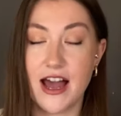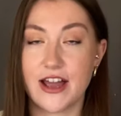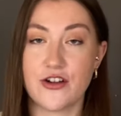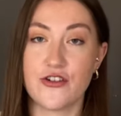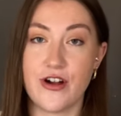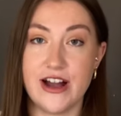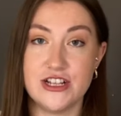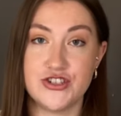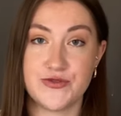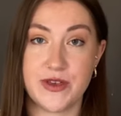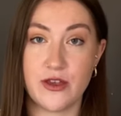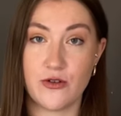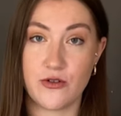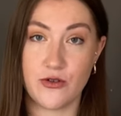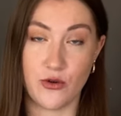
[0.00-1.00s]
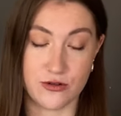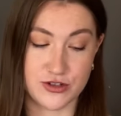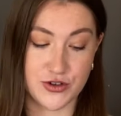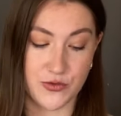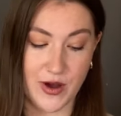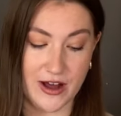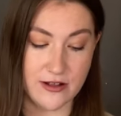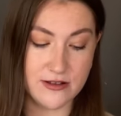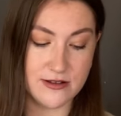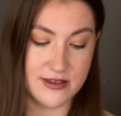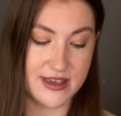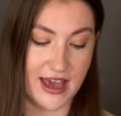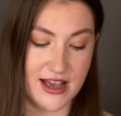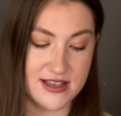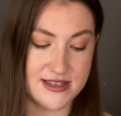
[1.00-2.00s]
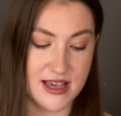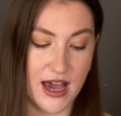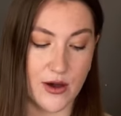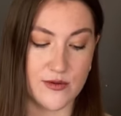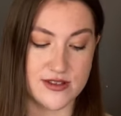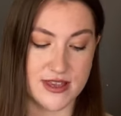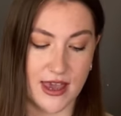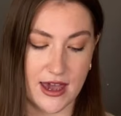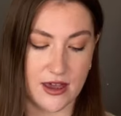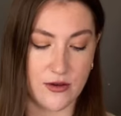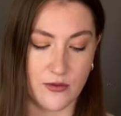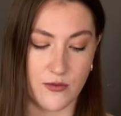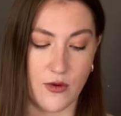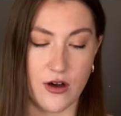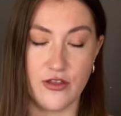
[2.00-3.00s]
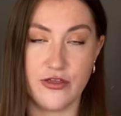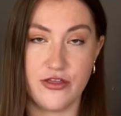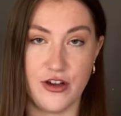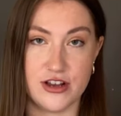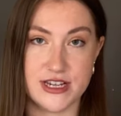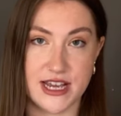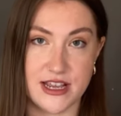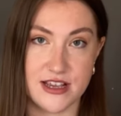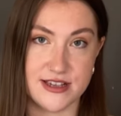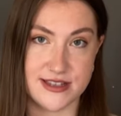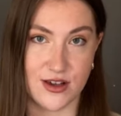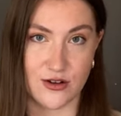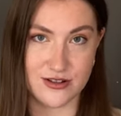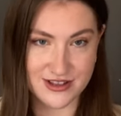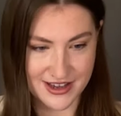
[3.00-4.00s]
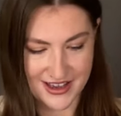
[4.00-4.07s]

I cried during All Too Well. Yes, I was like, what, 13 years old?